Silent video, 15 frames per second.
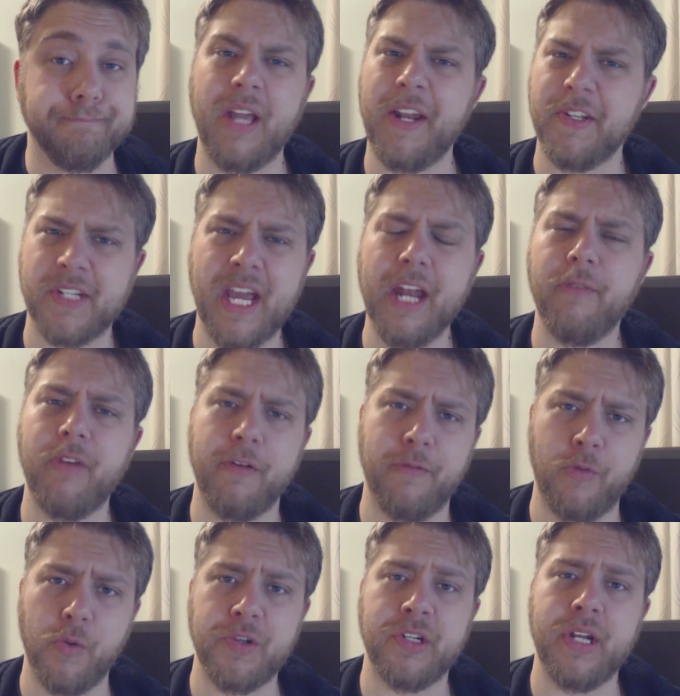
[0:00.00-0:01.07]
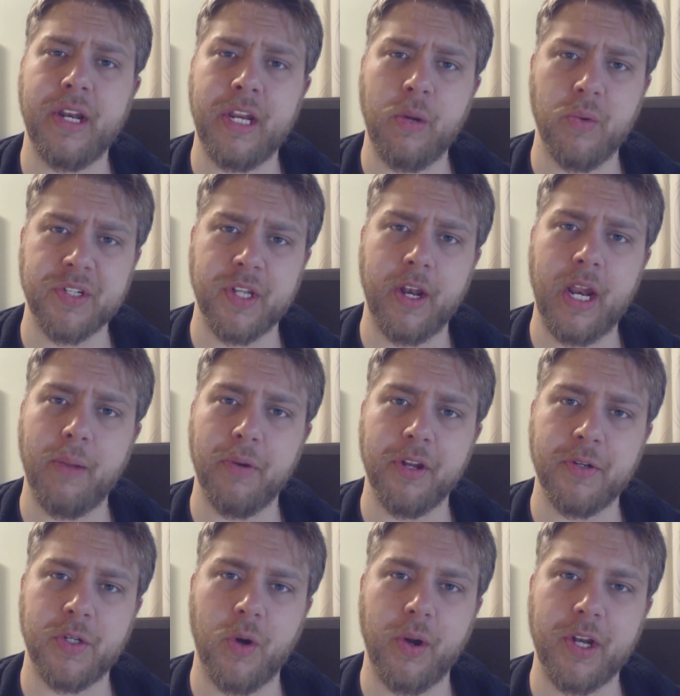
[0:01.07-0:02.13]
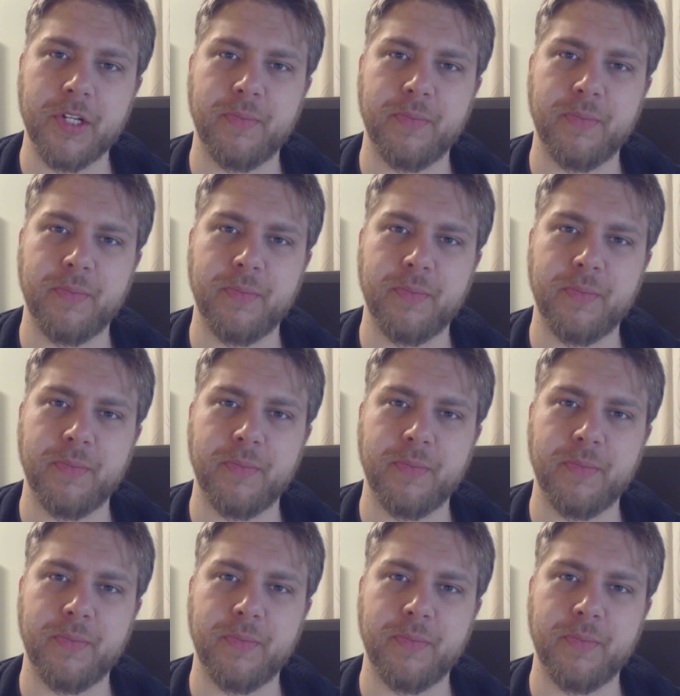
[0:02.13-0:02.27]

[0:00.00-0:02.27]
And it's kind of unfortunate he was unable to join